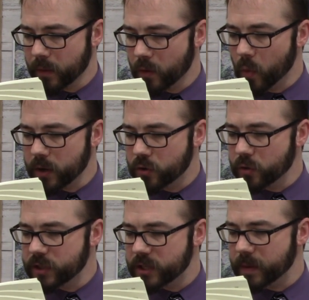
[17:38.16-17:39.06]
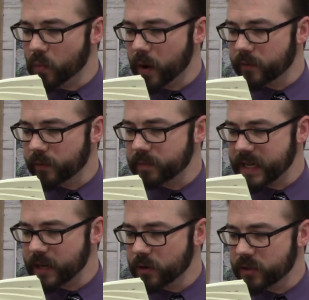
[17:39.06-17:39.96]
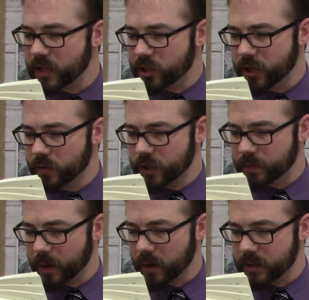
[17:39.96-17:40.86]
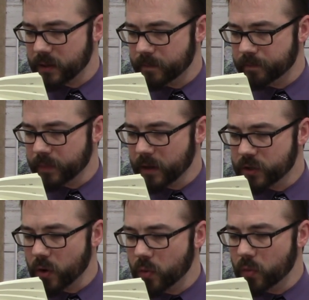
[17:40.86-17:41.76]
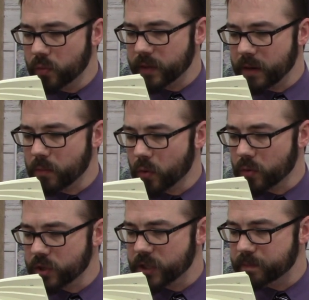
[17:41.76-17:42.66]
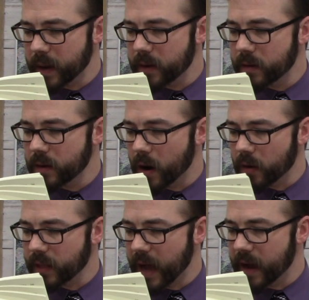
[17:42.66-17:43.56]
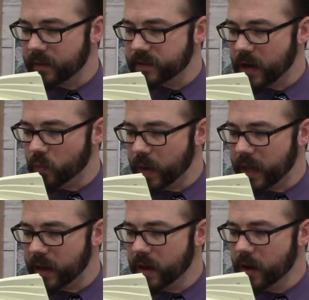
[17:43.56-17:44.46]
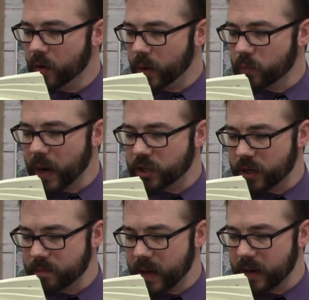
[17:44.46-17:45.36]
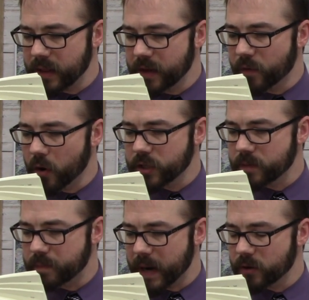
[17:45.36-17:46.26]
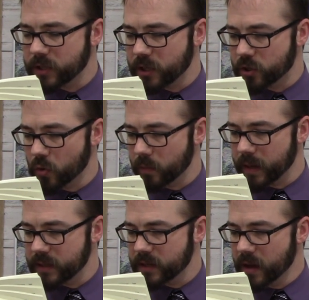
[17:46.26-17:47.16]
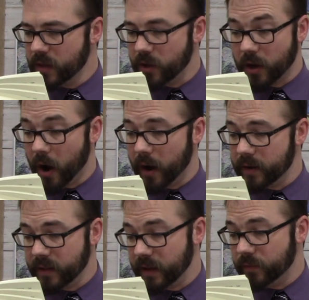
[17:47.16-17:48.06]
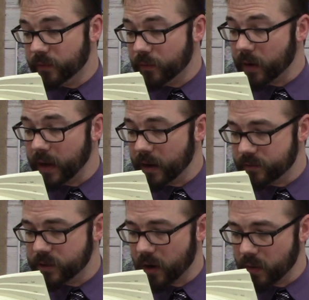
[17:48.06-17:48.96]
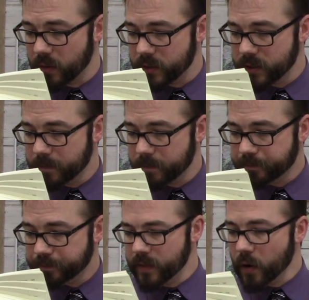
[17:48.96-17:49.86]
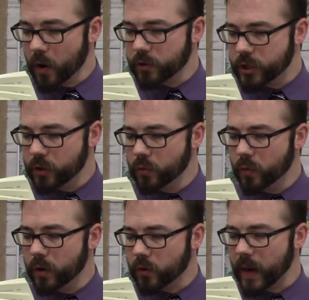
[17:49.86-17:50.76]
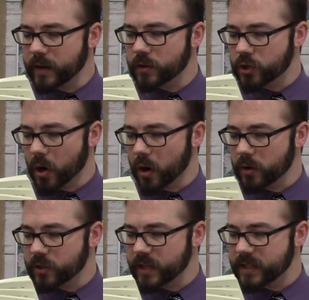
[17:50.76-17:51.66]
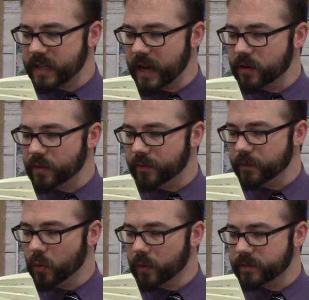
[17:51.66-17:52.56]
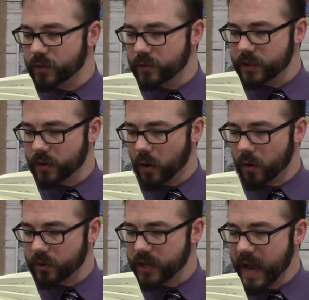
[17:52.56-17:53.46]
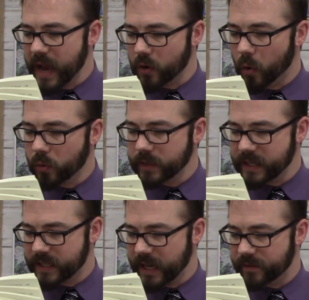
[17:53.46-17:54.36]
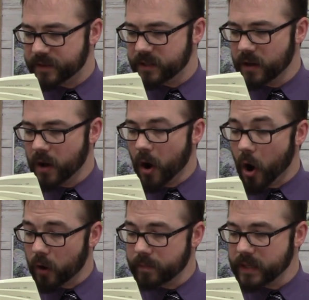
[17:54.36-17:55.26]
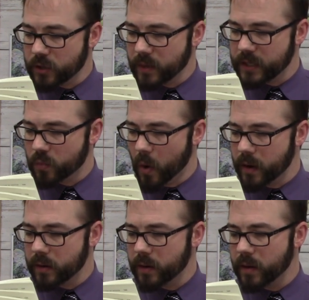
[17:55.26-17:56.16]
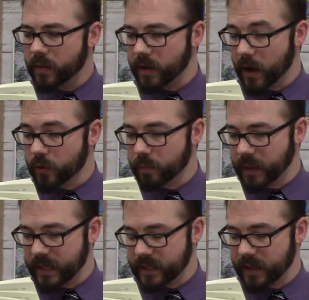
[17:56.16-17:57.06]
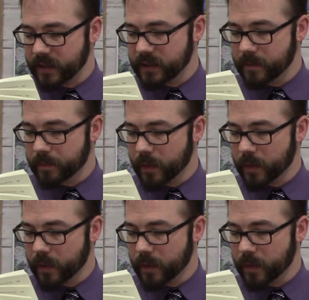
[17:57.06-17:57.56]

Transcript: What goods to be won from tears that chill the spirit? So the immortals spun our lives that we, we wretched men, live on to bear such torments, the god lives free of sorrows. There are two great jars that stand on the floor of Zeus's halls and hold his gifts, our miseries one, the other blessings.